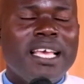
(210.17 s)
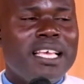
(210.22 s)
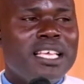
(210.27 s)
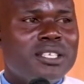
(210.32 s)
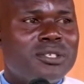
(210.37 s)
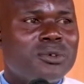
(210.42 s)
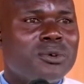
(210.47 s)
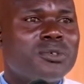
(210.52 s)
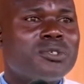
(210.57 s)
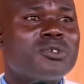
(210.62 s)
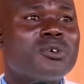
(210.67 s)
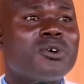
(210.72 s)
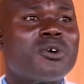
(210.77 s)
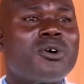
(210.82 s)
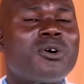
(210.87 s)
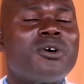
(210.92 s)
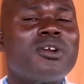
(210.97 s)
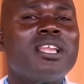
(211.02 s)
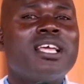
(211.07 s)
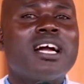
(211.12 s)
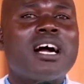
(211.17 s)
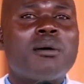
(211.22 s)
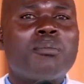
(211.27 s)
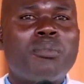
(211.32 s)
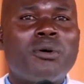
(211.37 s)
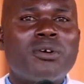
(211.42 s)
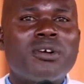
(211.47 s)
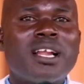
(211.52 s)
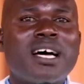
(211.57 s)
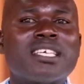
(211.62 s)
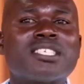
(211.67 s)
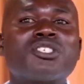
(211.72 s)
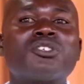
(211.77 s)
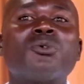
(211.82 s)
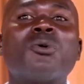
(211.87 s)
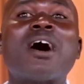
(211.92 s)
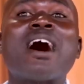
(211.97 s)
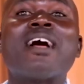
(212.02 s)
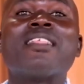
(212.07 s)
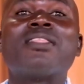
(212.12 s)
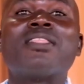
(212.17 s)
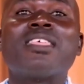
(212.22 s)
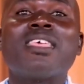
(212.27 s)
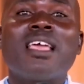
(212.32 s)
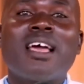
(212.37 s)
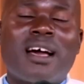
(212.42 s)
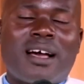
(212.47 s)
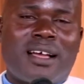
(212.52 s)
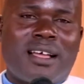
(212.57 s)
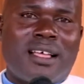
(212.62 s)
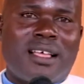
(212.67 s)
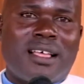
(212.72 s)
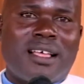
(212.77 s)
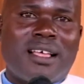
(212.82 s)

He's also calling upon us to adhere